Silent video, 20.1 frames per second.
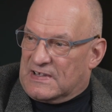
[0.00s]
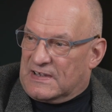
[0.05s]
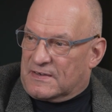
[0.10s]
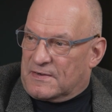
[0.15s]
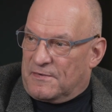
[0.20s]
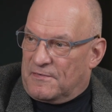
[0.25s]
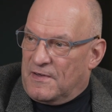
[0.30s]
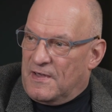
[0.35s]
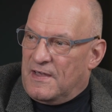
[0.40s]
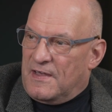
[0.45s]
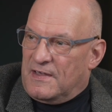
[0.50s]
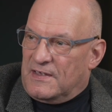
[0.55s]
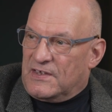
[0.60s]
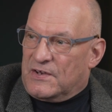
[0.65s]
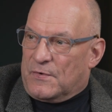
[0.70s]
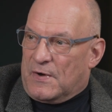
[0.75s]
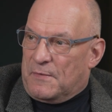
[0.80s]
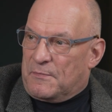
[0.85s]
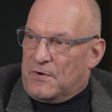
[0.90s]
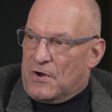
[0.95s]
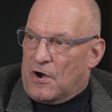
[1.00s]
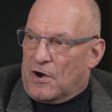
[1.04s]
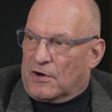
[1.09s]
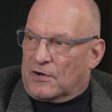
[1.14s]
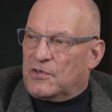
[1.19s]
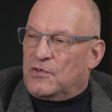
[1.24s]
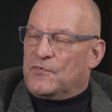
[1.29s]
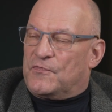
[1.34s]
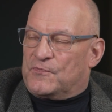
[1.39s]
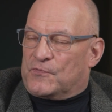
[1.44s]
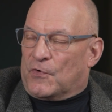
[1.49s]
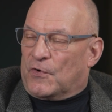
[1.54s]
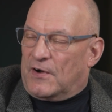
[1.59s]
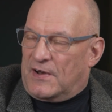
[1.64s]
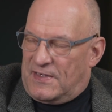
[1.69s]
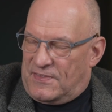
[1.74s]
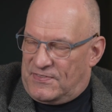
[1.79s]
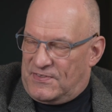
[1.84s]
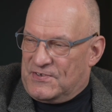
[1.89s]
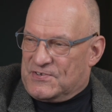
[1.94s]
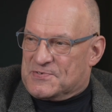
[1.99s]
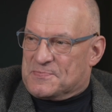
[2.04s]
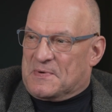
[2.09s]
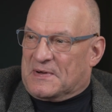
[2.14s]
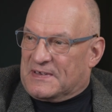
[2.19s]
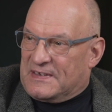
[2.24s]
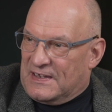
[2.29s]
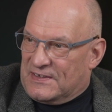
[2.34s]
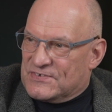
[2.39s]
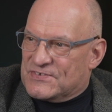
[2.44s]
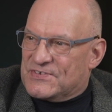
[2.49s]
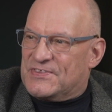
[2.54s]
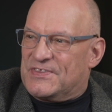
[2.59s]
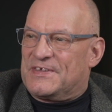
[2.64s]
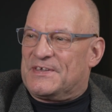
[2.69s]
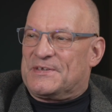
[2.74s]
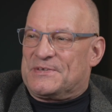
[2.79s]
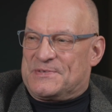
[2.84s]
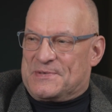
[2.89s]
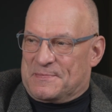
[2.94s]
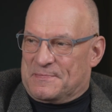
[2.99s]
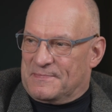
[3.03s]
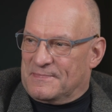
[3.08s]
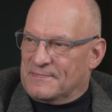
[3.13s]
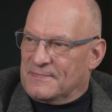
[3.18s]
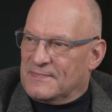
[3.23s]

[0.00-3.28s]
I would argue for atheism, against theism.